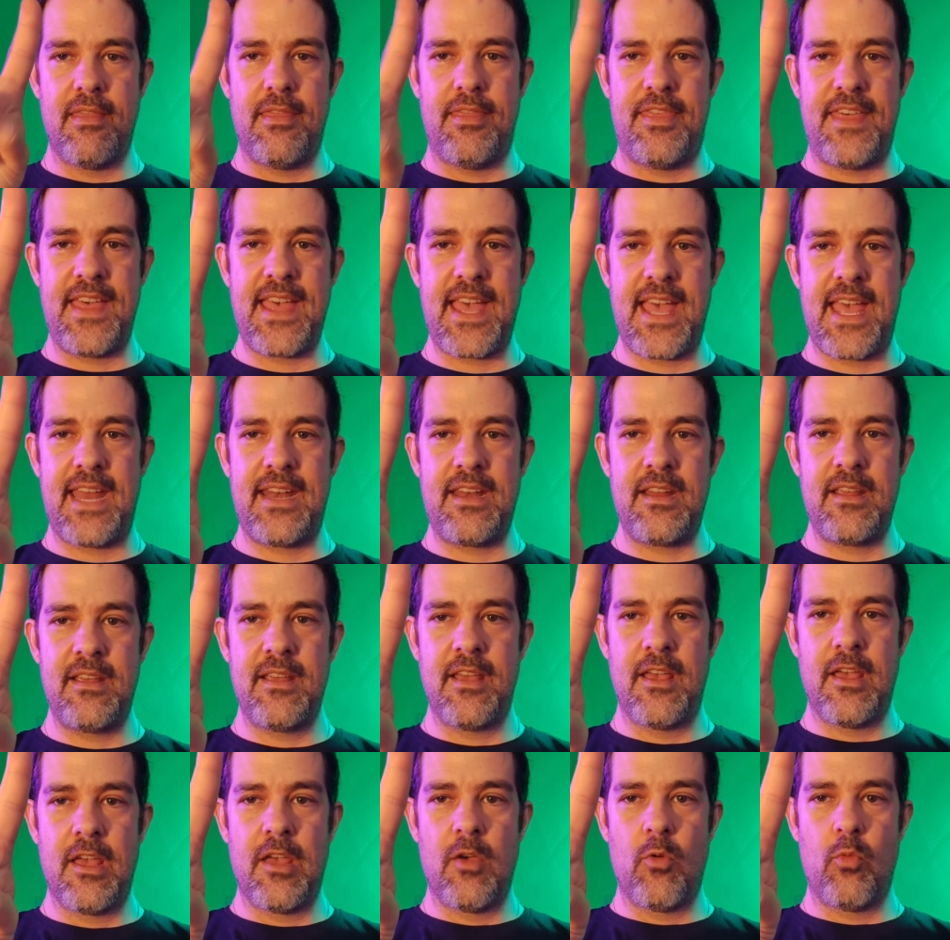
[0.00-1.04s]

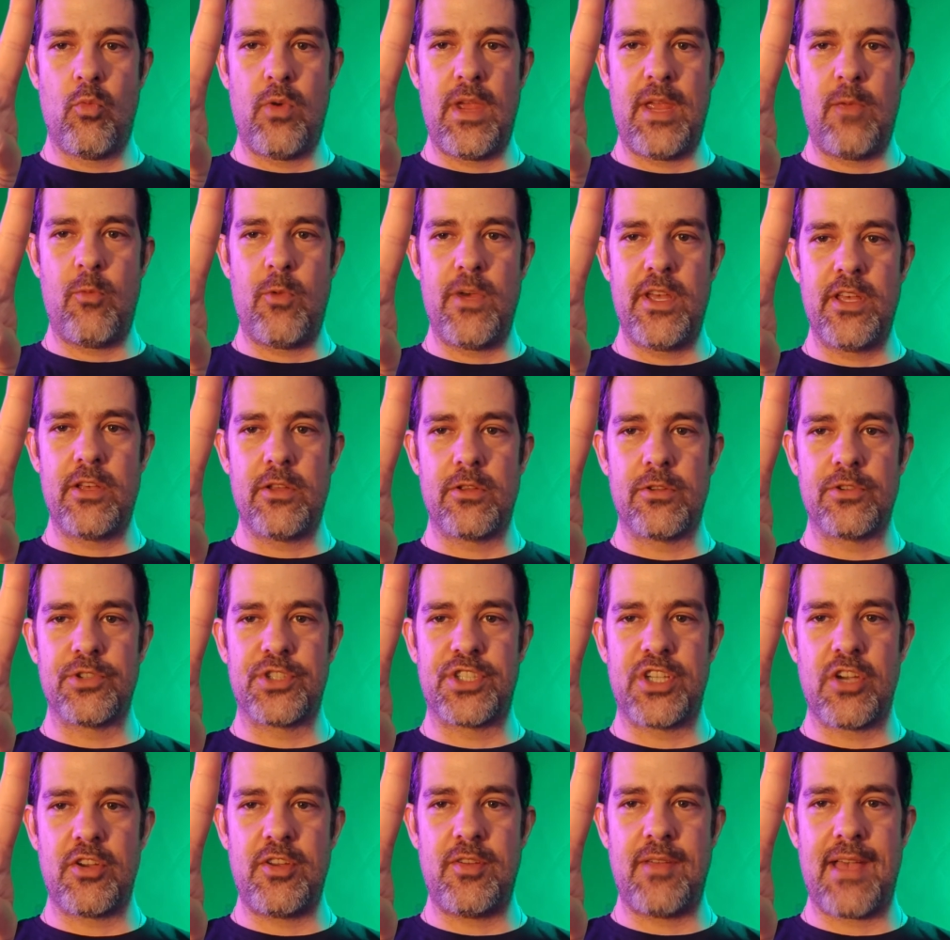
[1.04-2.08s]
Then we
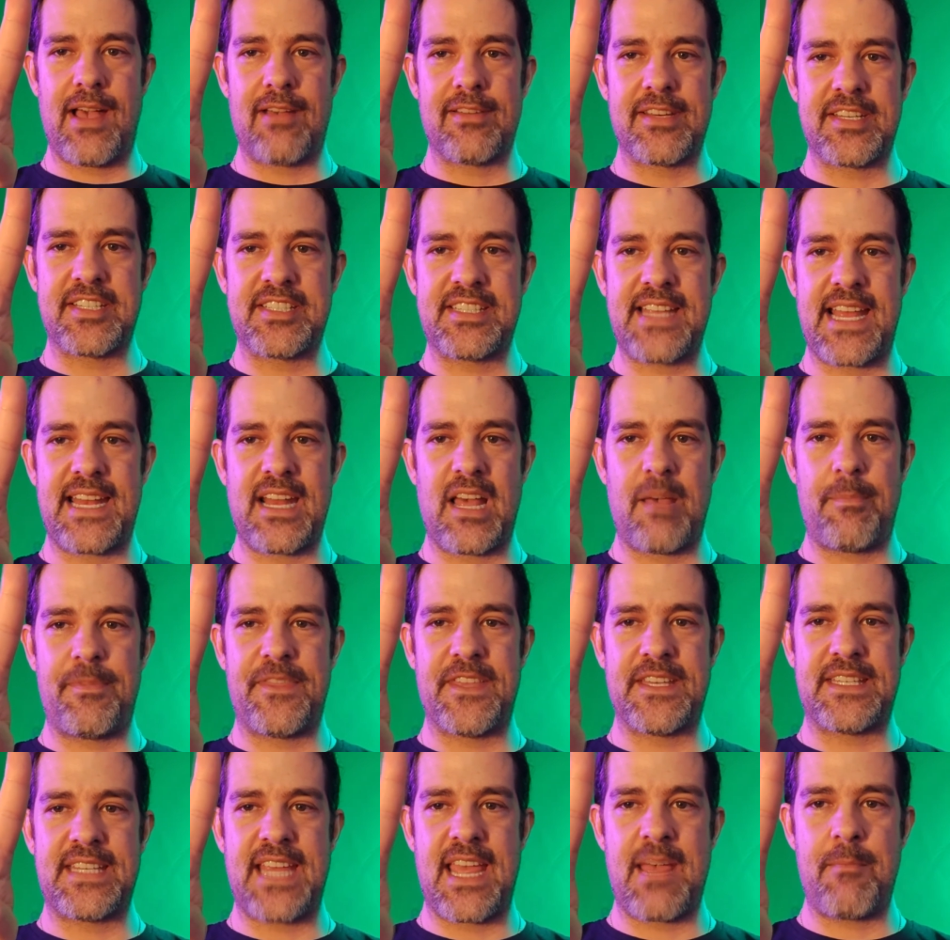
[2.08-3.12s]
will show you how to
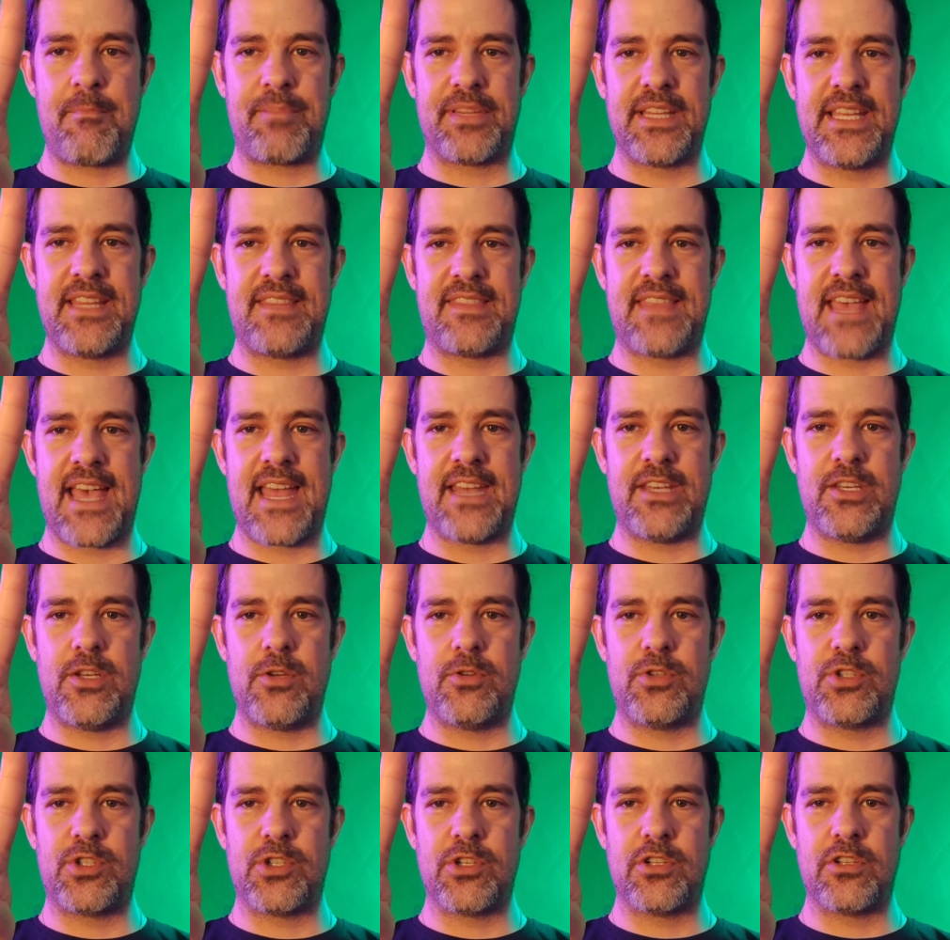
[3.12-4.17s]
set up the template
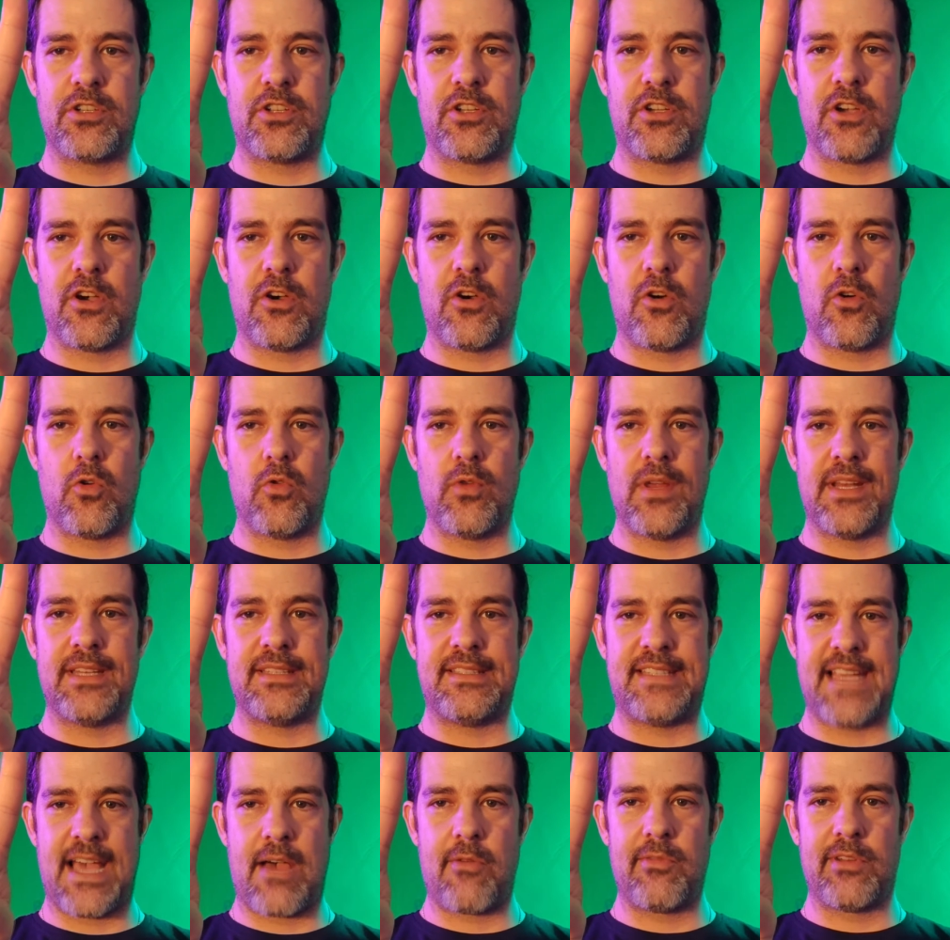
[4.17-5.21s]
that you should
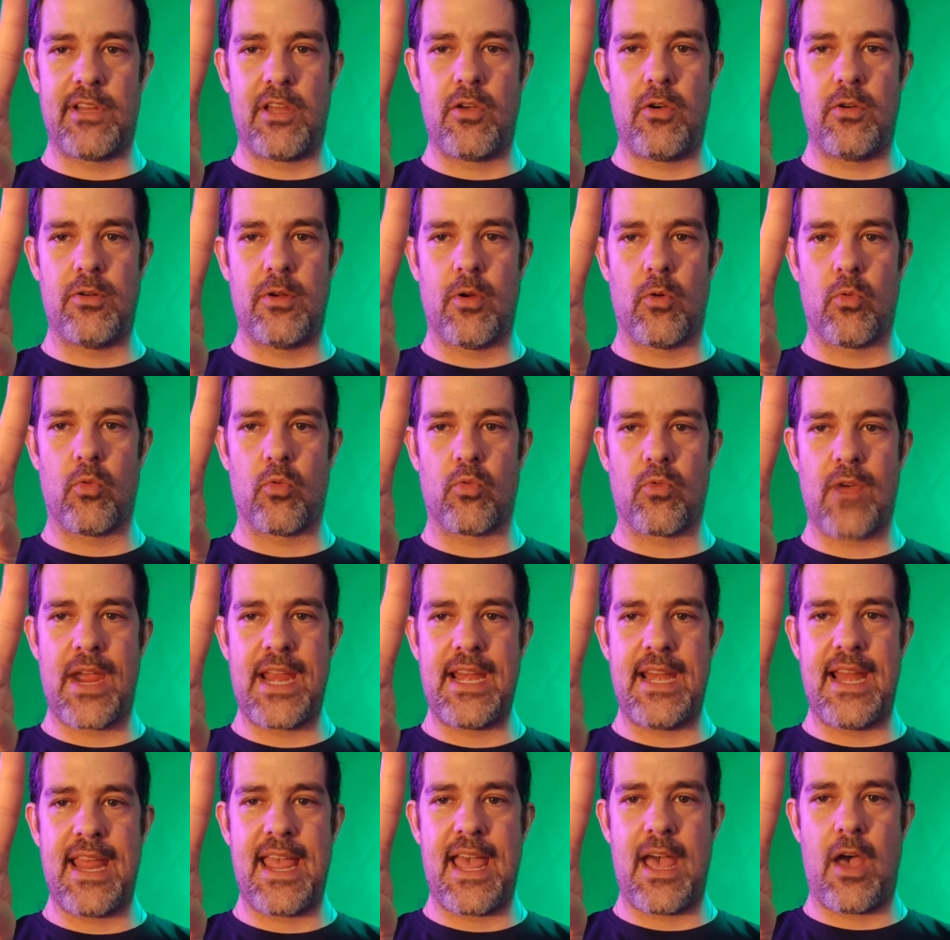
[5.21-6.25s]
go download
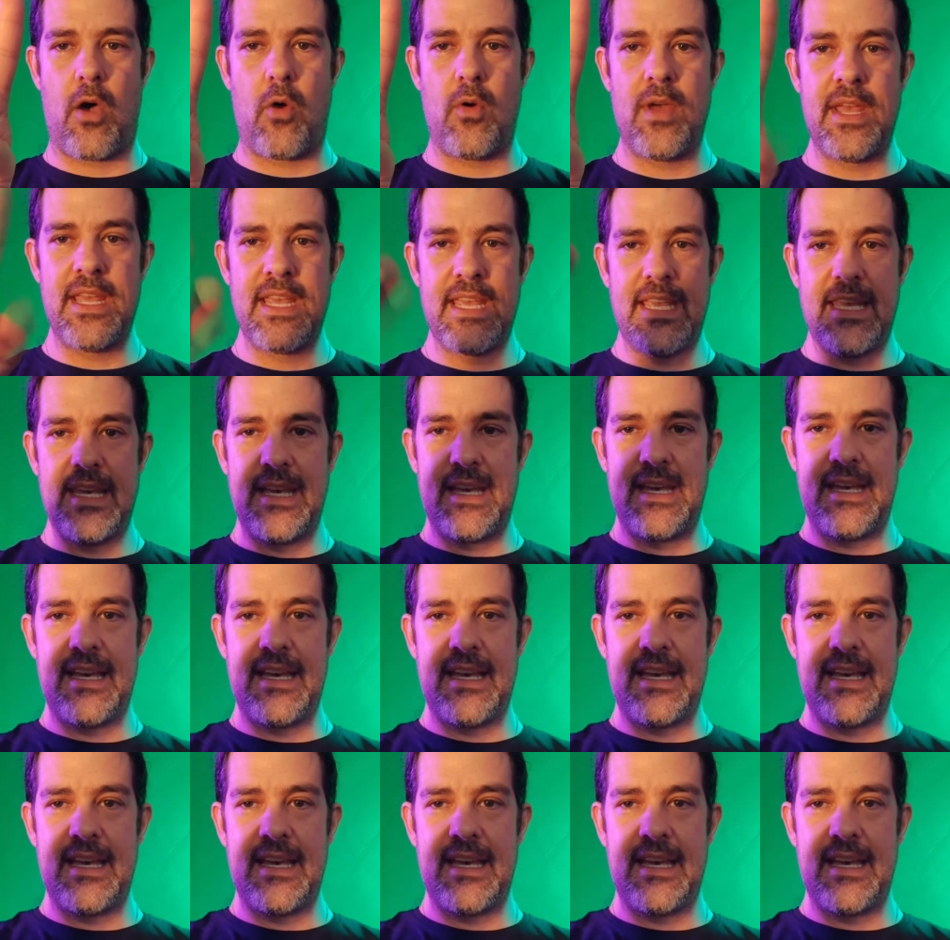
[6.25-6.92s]
right now.